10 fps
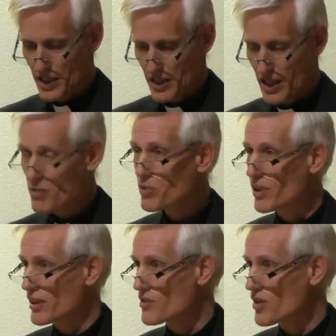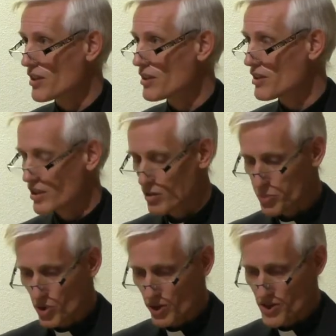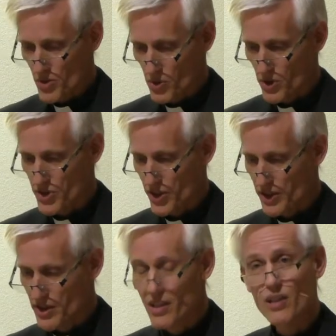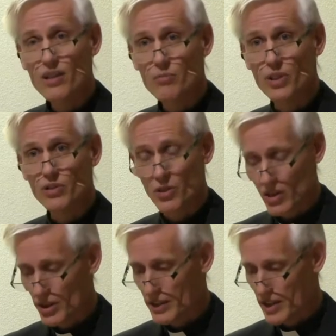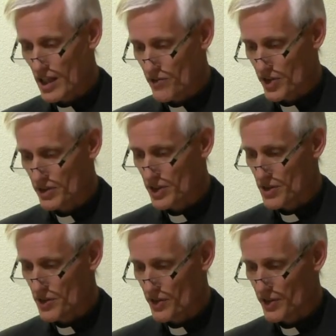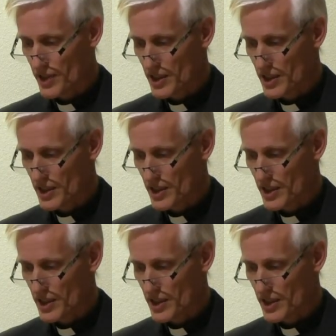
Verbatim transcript: I planted, Apollos watered, but God gave the growth.